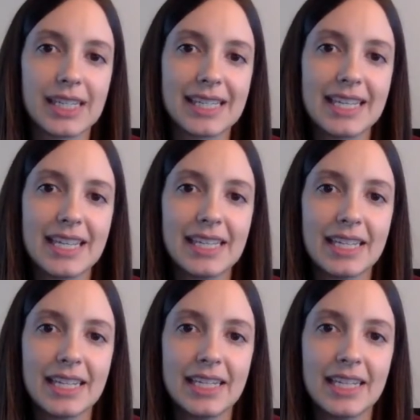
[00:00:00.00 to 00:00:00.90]

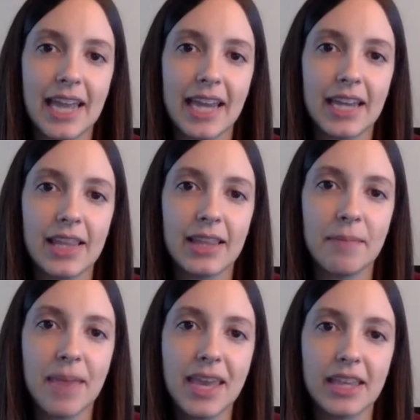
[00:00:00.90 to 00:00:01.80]
Seeds contain
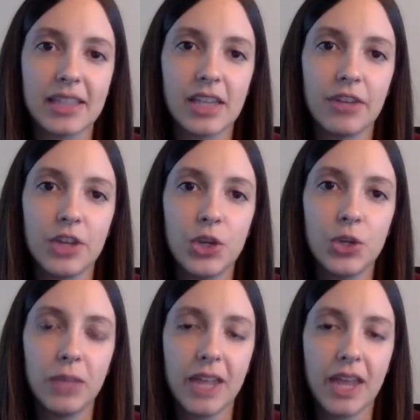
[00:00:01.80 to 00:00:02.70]
the makings of a
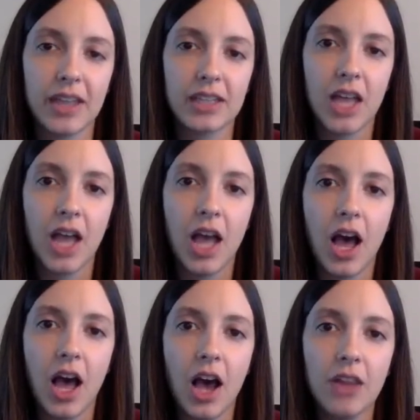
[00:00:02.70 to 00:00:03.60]
new plant.
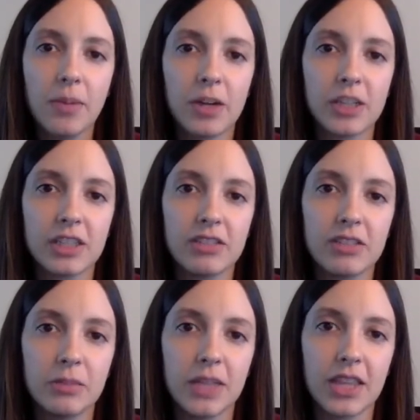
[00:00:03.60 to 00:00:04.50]
All the parts
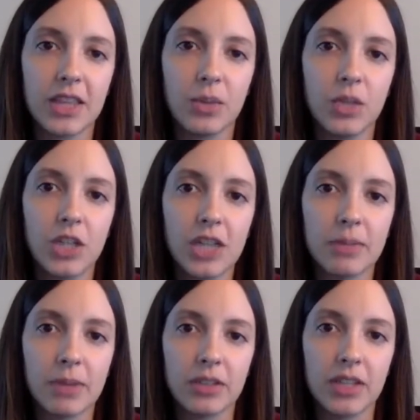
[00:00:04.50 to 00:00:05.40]
of the plant that we
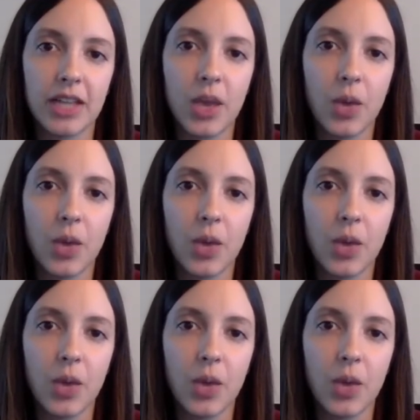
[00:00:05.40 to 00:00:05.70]
talked about